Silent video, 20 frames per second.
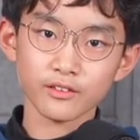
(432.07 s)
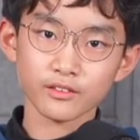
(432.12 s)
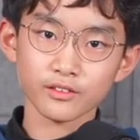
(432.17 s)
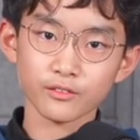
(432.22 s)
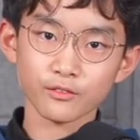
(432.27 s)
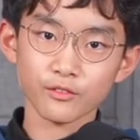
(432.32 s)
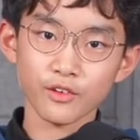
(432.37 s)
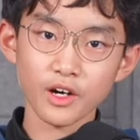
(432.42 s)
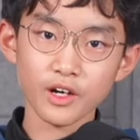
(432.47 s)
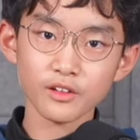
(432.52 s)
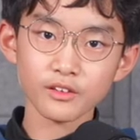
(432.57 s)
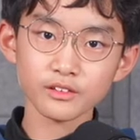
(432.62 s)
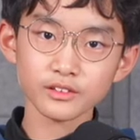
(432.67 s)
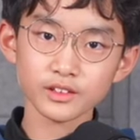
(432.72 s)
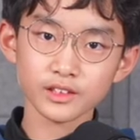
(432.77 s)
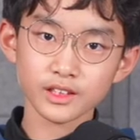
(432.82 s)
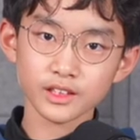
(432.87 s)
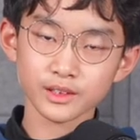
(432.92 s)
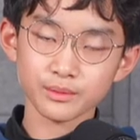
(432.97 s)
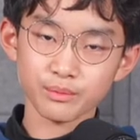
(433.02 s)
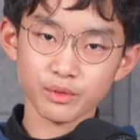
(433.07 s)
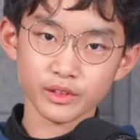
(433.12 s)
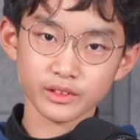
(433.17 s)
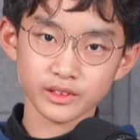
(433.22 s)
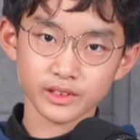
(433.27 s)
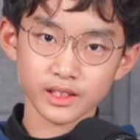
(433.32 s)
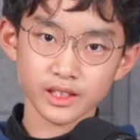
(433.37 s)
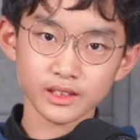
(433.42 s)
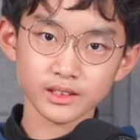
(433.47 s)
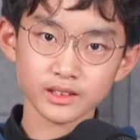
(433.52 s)
and while
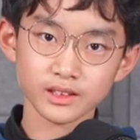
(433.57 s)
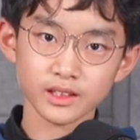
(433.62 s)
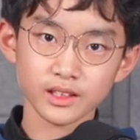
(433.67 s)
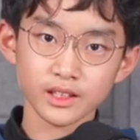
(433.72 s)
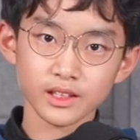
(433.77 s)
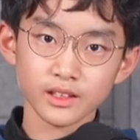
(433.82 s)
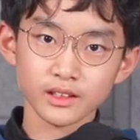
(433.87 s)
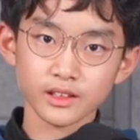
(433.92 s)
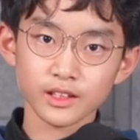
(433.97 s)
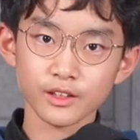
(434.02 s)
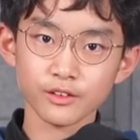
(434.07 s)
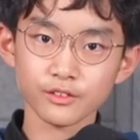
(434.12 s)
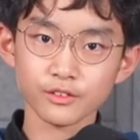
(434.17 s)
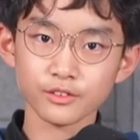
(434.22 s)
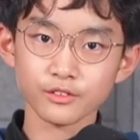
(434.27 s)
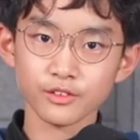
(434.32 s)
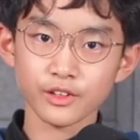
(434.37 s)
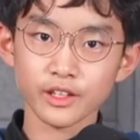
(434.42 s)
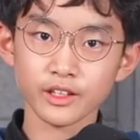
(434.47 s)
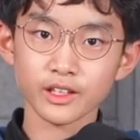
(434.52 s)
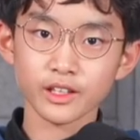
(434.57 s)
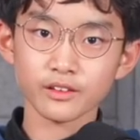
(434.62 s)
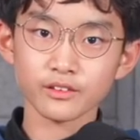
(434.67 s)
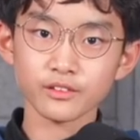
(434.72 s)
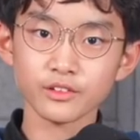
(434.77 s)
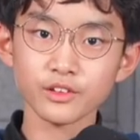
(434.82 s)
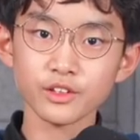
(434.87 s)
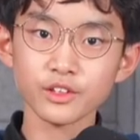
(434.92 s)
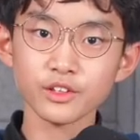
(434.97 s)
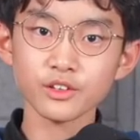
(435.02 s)
this process, they will
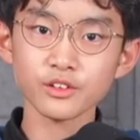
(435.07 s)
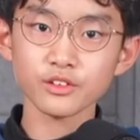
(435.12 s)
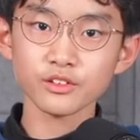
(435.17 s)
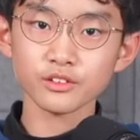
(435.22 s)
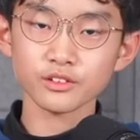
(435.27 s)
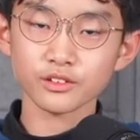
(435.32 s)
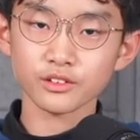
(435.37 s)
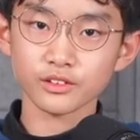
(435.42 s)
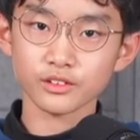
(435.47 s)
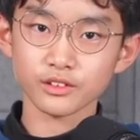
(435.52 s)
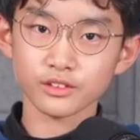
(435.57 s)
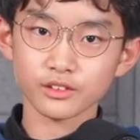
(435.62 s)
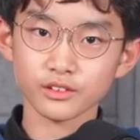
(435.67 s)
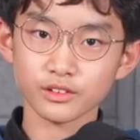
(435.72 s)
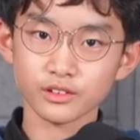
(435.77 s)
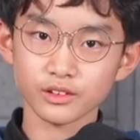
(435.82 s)
create a new